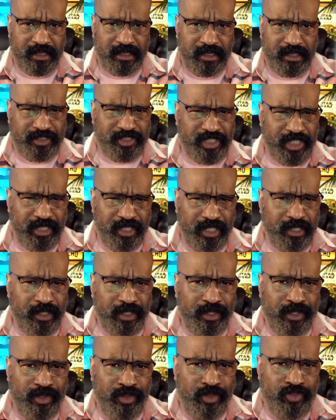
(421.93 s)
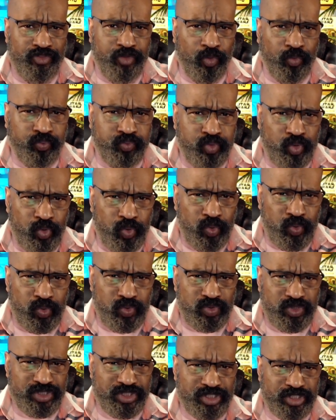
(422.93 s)
You see, the
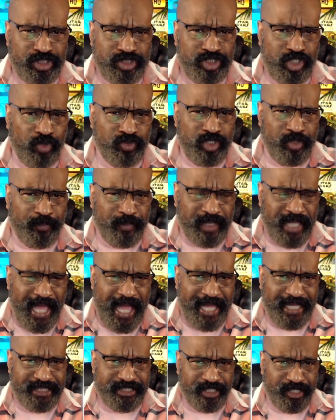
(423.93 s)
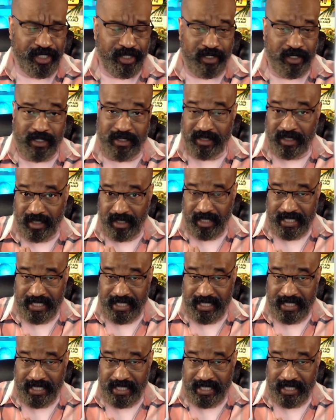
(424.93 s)
rules don't apply to her.